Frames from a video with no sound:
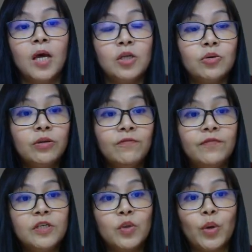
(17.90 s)
So the
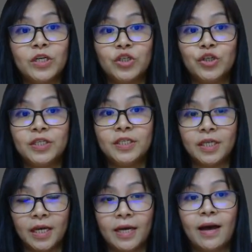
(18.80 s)
first question
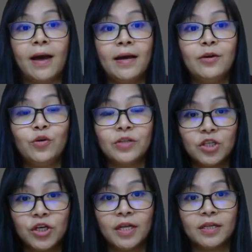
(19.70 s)
say, "Hi Dr.
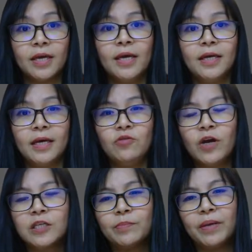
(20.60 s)
Chan, can
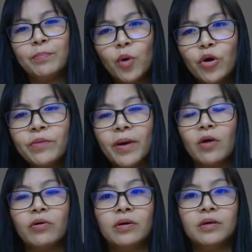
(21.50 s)
you explain more
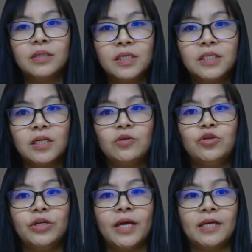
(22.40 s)
about
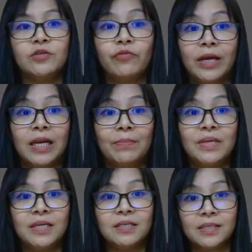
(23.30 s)
dissolution as rate
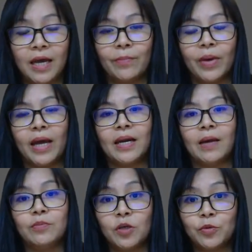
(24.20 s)
limiting step and
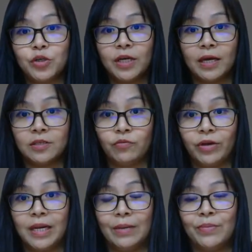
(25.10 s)
absorption as
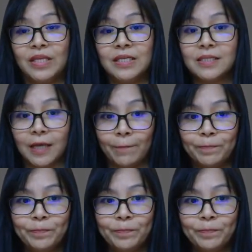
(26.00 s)
rate limiting step?"